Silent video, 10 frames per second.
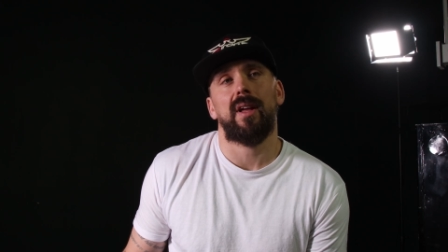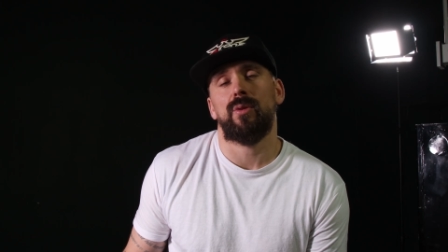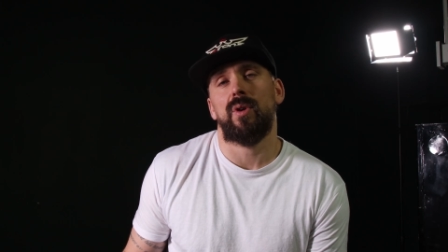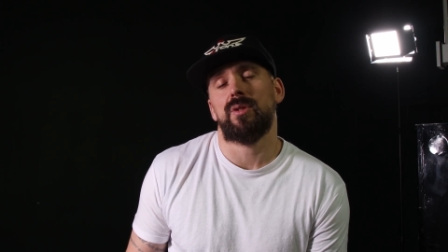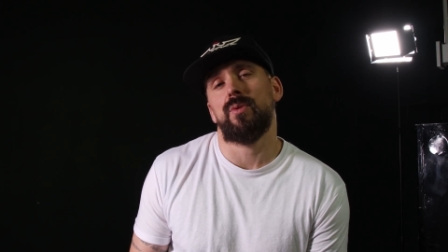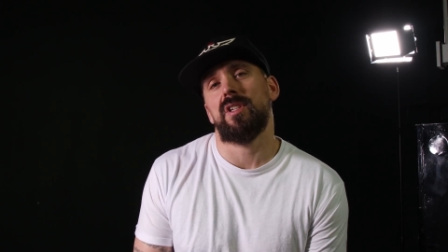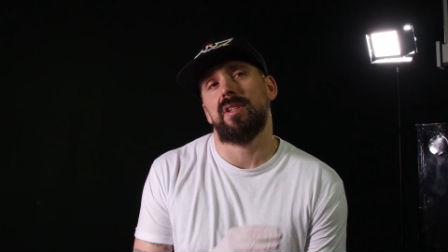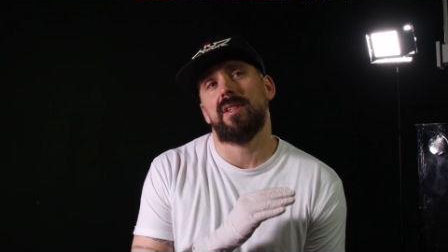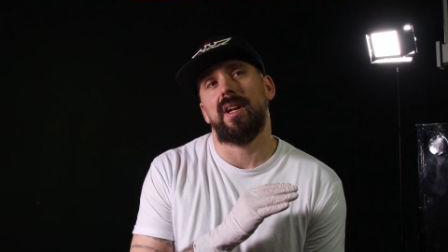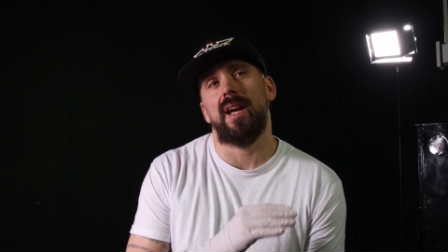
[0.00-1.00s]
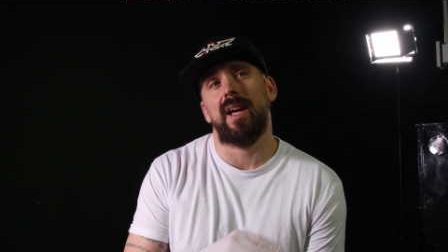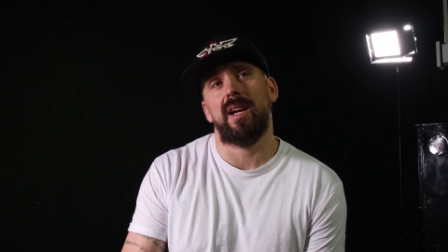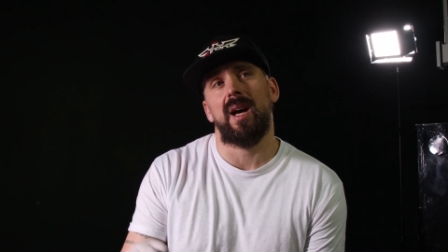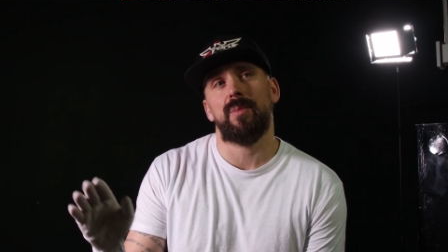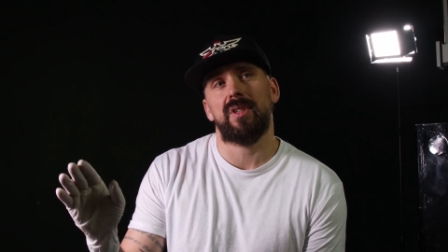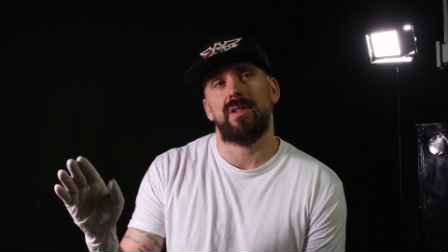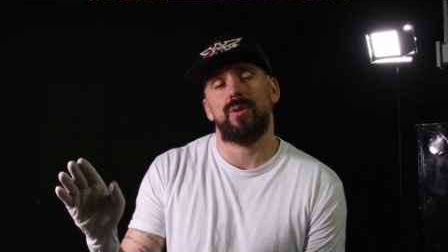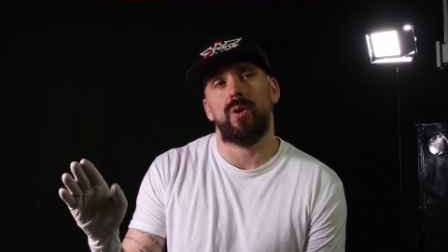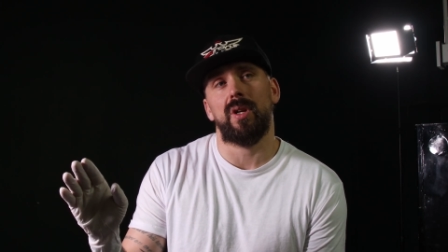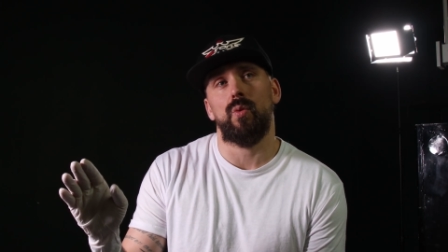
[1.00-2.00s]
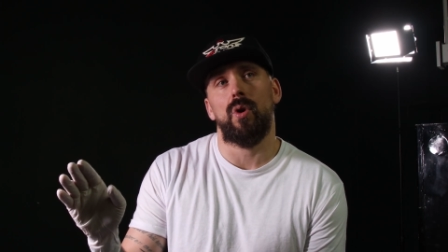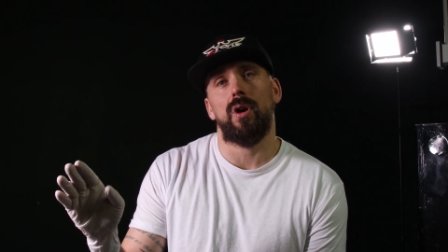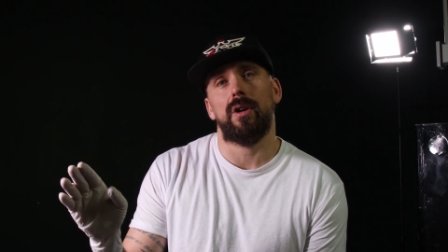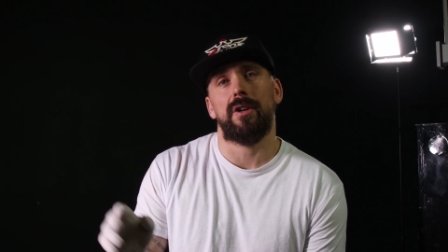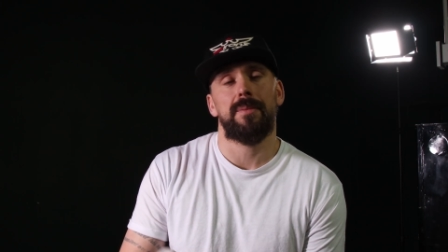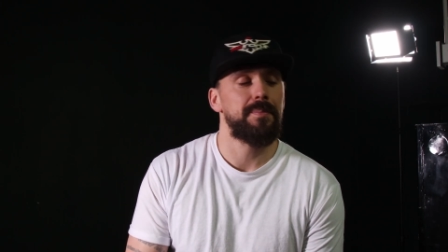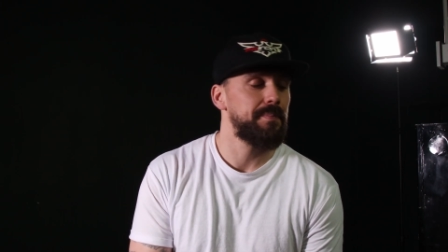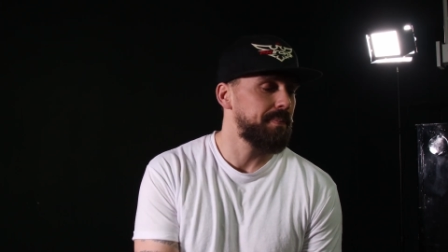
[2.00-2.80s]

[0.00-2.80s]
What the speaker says: Otherwise, we're just going to end up tattooing water.